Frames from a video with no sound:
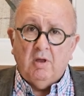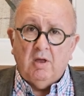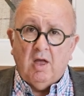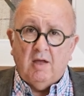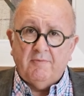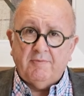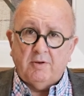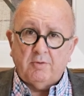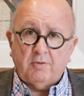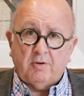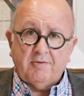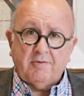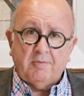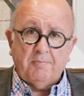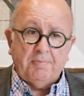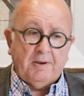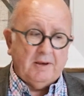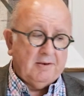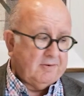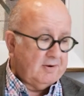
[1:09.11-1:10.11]
have a look at
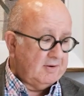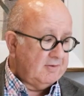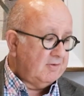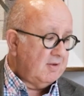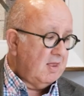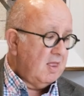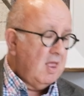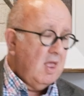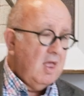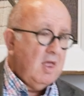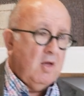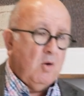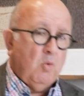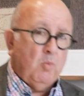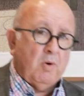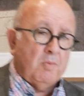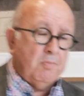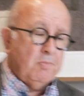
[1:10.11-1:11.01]
some paintings. We're